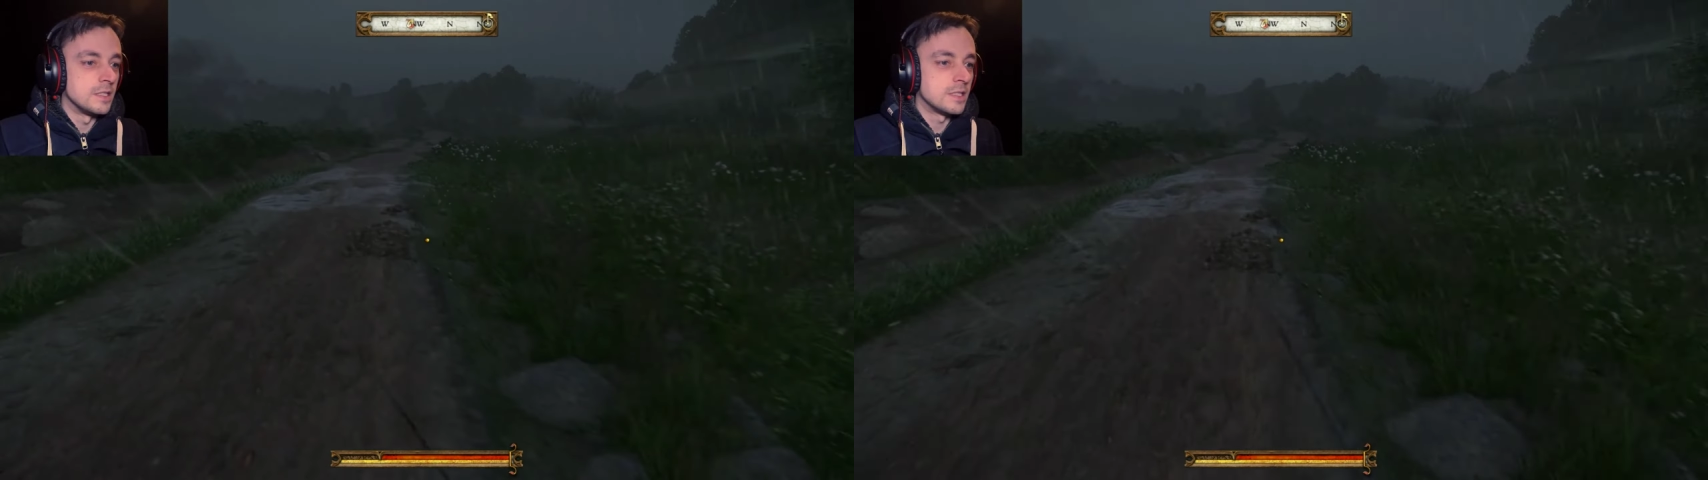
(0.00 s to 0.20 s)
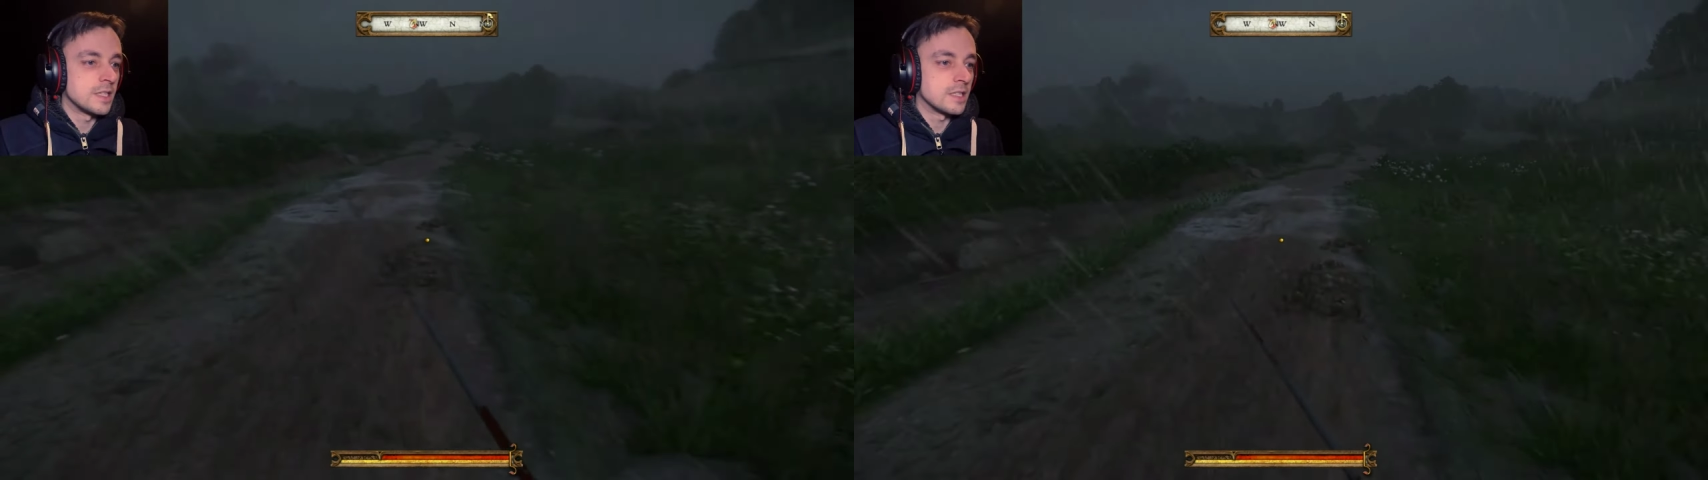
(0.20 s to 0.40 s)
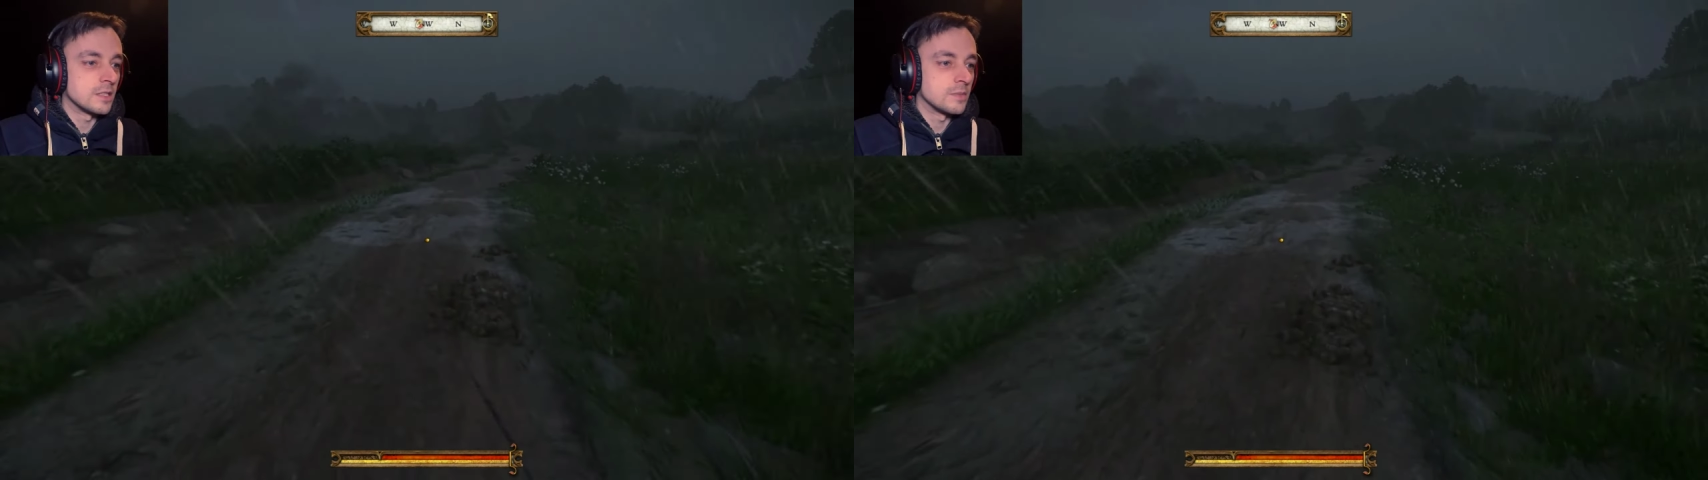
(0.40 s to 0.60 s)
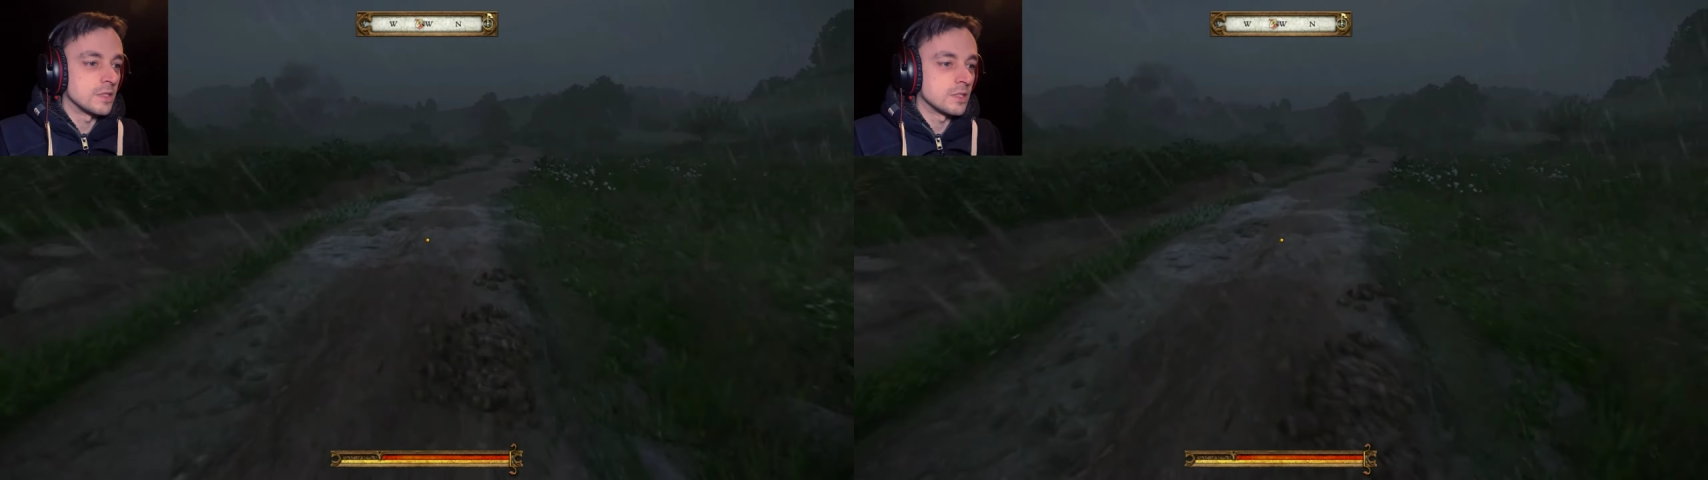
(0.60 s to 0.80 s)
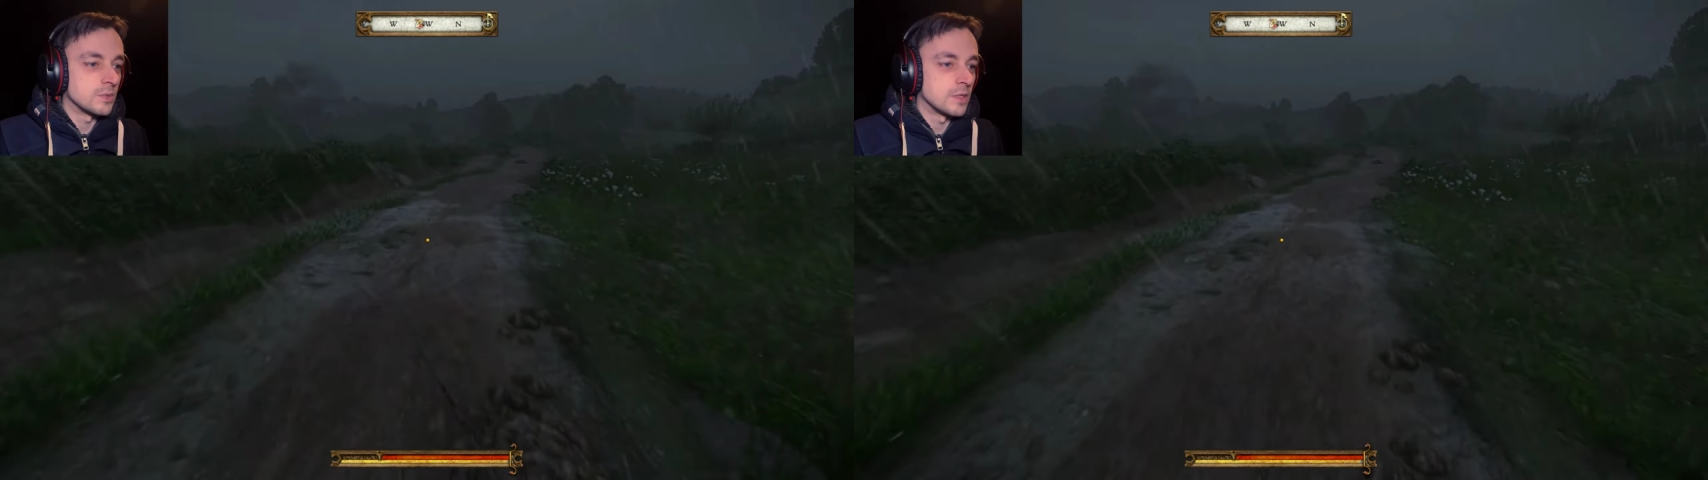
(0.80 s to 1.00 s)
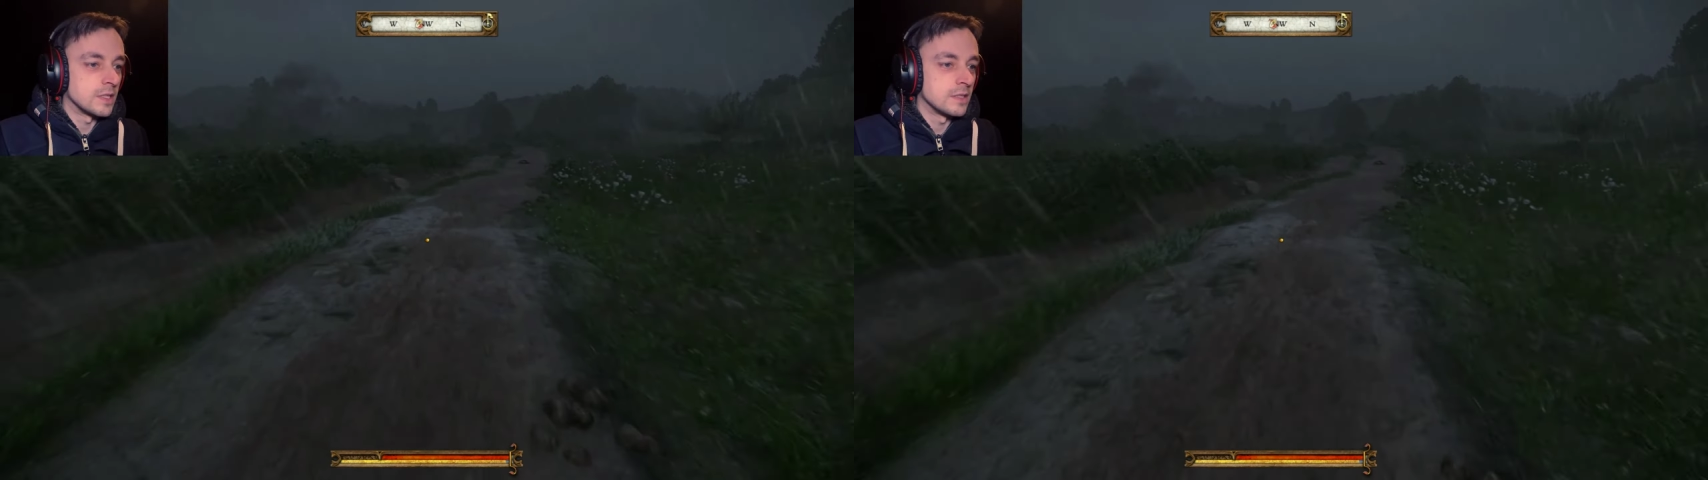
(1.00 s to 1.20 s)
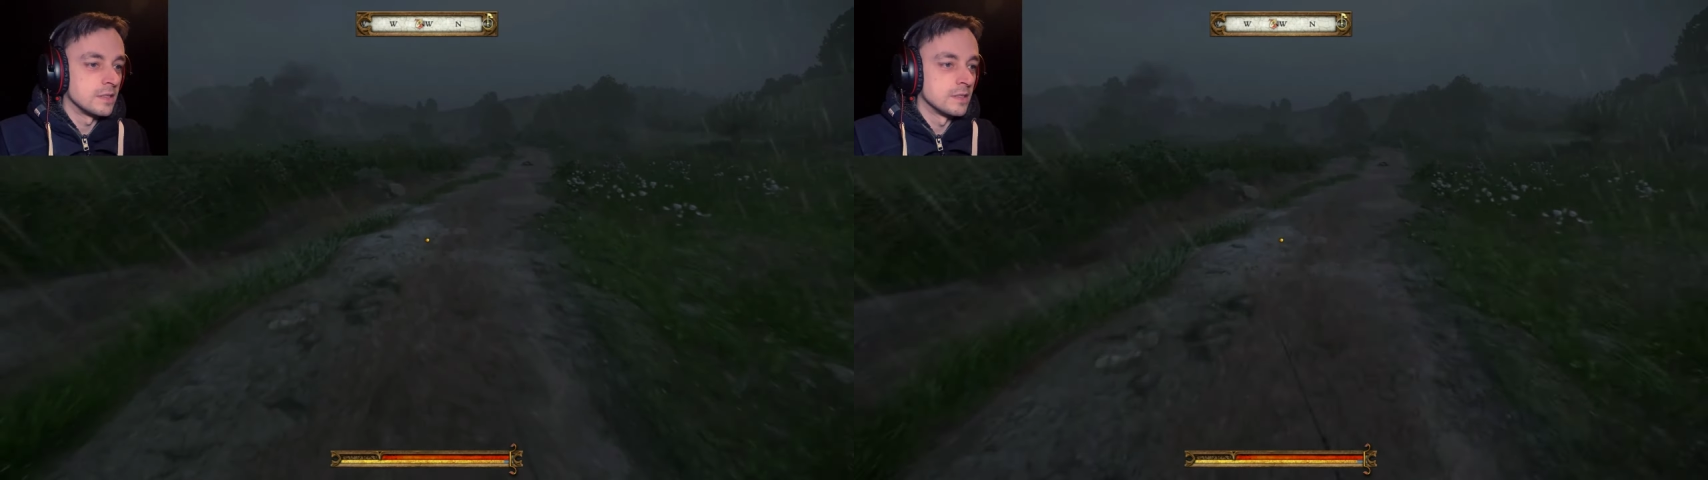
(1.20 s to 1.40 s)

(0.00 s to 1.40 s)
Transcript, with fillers: set up this way.